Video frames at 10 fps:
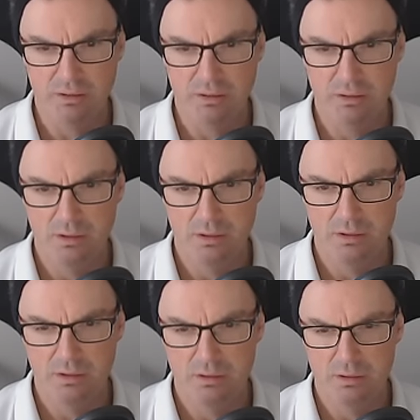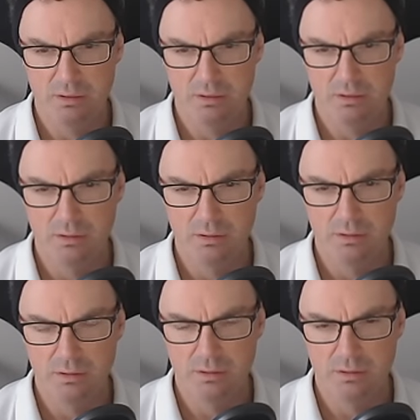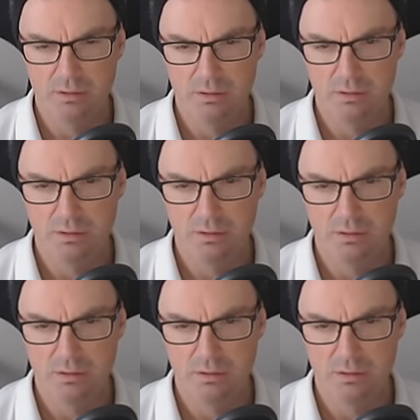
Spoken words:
Nothing is said.